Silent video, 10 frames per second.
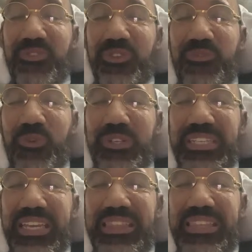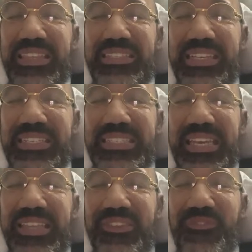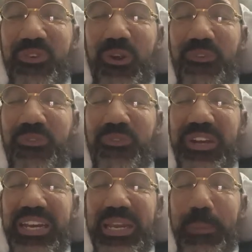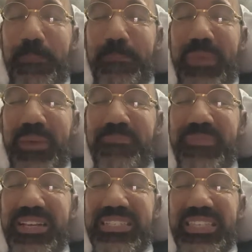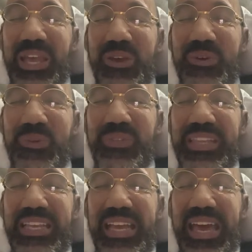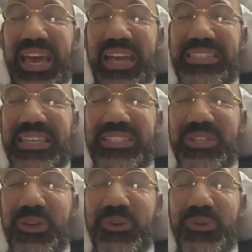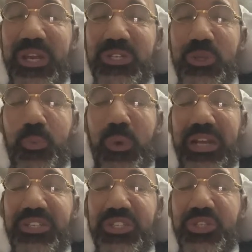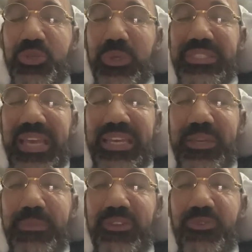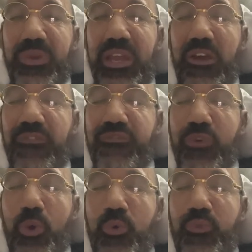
the 14th to the 16th for our free members only access code to watch the short documentary for